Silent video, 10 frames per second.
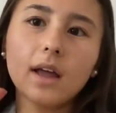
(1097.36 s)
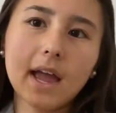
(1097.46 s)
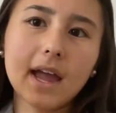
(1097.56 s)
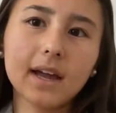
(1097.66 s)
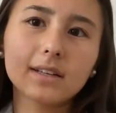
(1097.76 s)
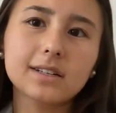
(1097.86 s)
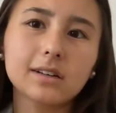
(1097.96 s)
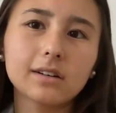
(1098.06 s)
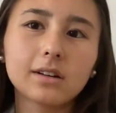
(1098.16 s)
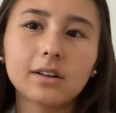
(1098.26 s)
And
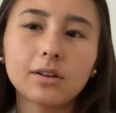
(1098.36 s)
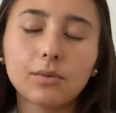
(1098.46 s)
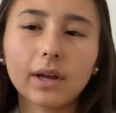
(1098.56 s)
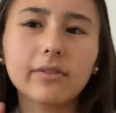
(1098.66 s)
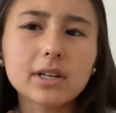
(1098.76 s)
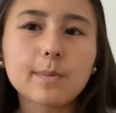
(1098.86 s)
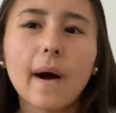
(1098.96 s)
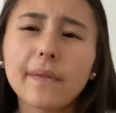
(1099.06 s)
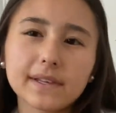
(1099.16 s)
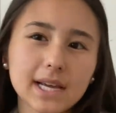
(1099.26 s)
when I first
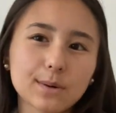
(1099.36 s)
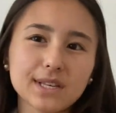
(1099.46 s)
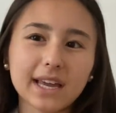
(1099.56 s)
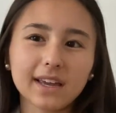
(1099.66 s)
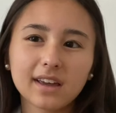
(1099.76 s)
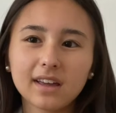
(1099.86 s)
bought this, I was like,